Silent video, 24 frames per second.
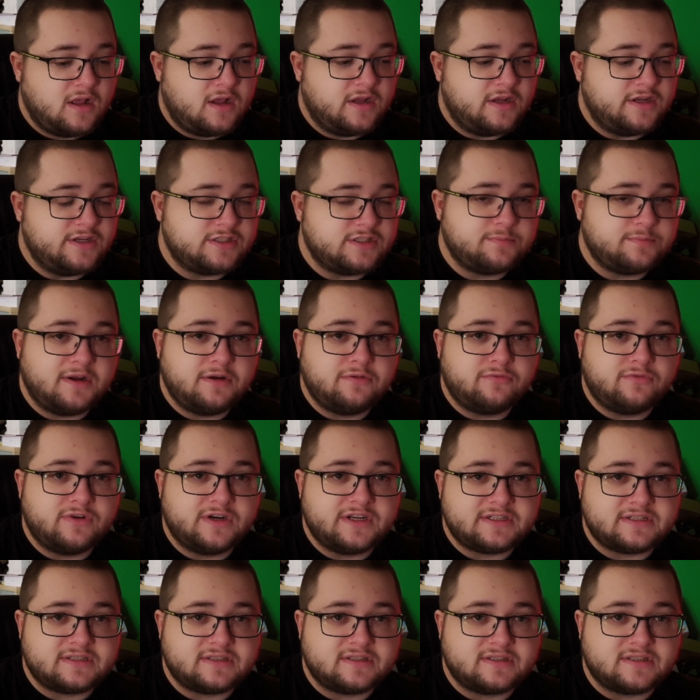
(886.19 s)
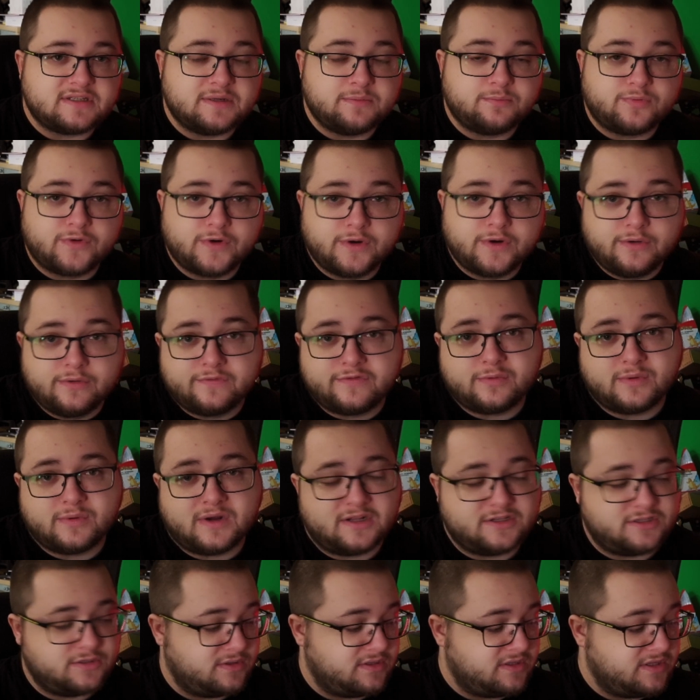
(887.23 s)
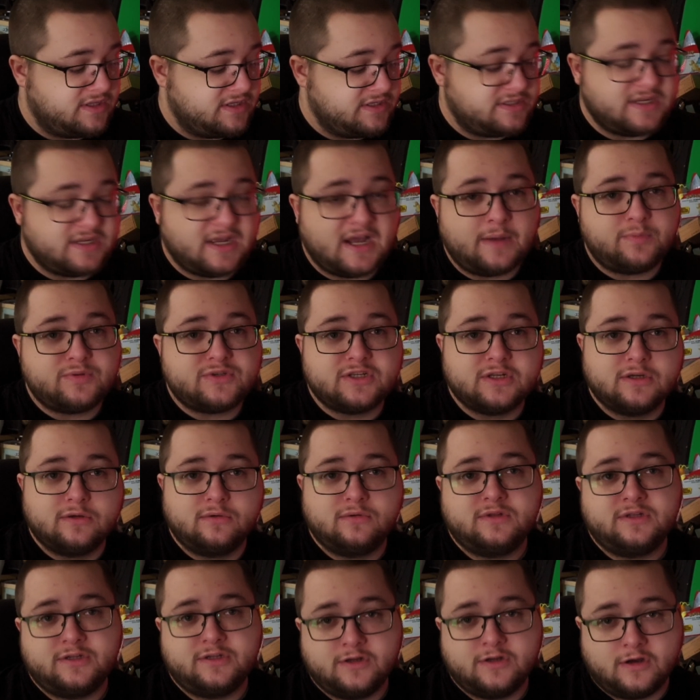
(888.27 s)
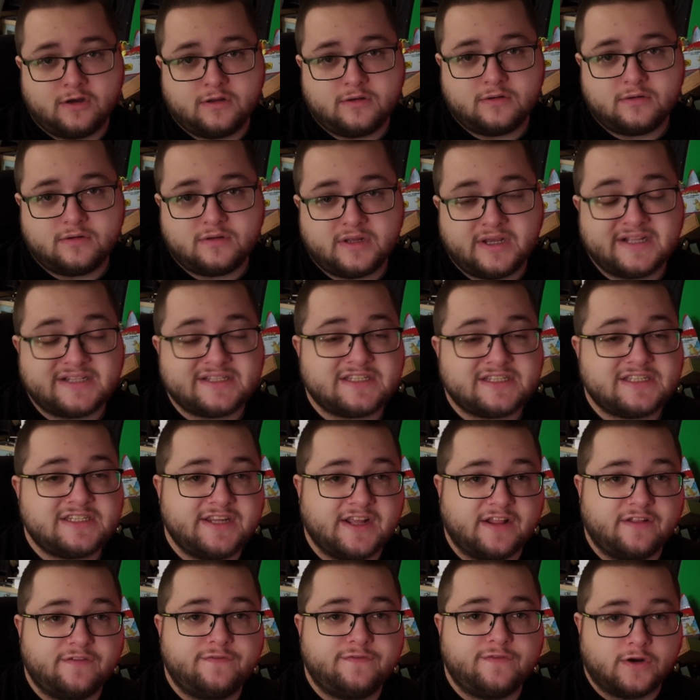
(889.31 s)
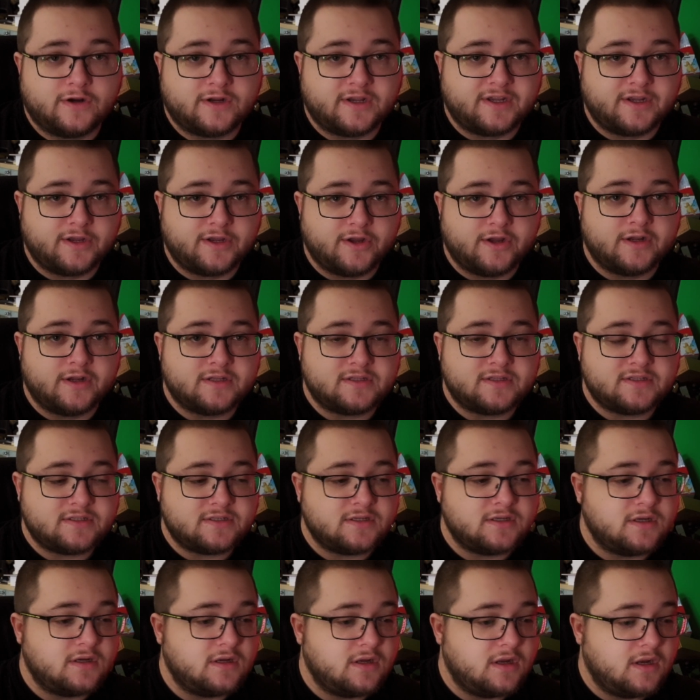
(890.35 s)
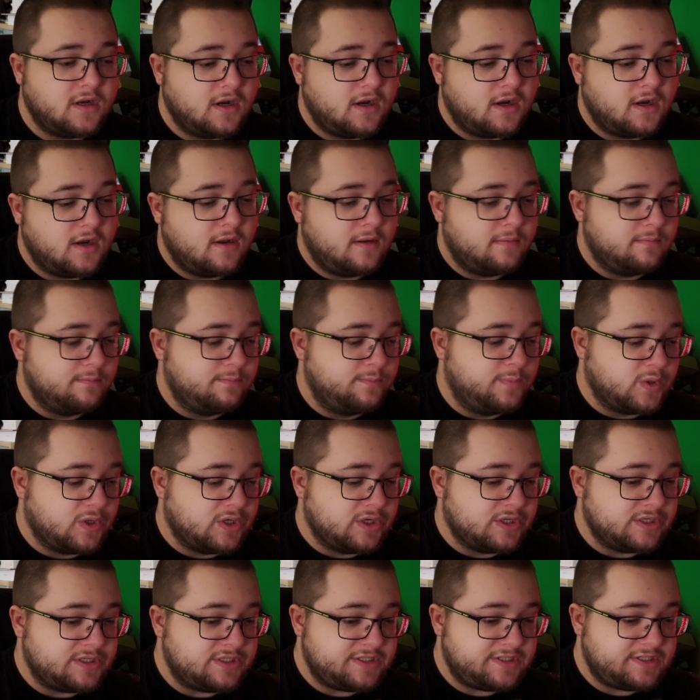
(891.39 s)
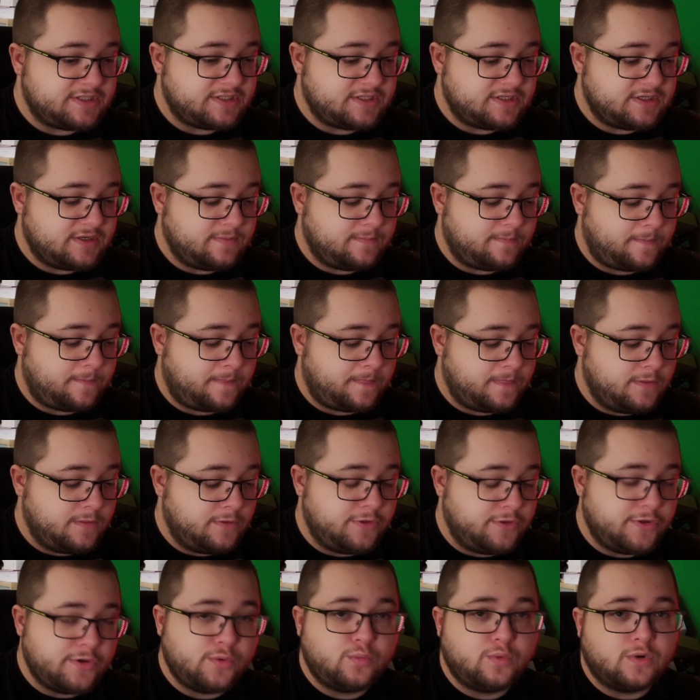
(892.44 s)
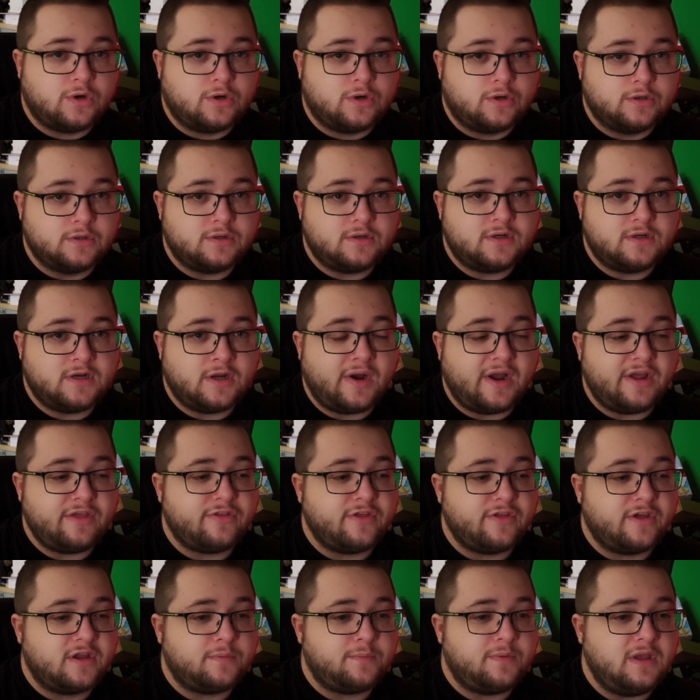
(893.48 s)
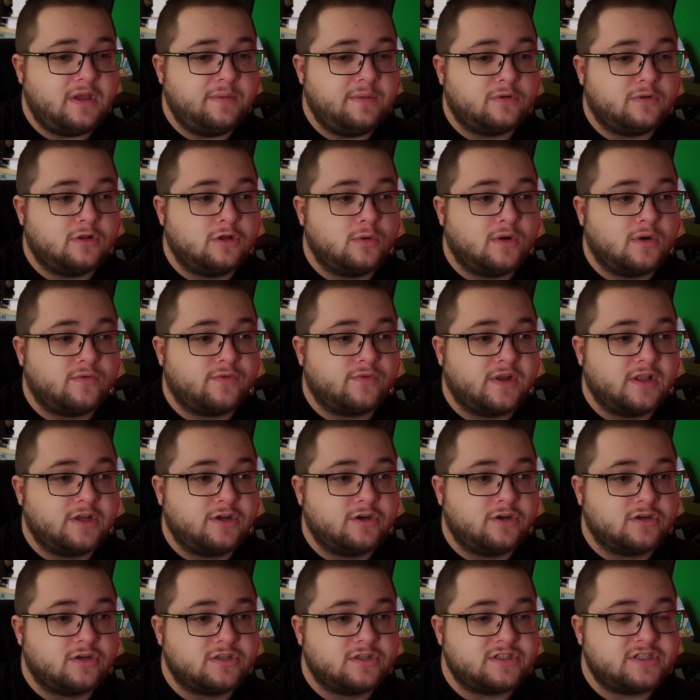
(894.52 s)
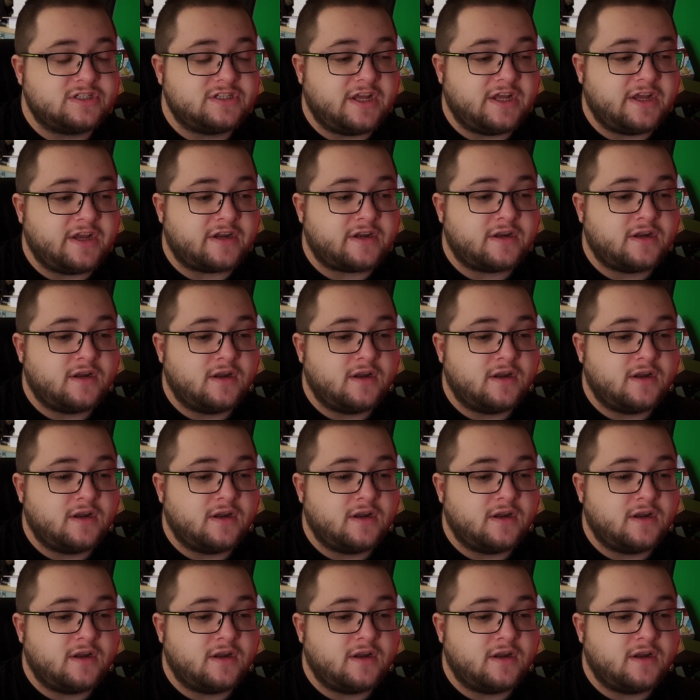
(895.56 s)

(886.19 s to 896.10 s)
Has my wrists improved while doing this? Absolutely not. It still fucking hurts. But You won't. Now, I think people who are really good on stick,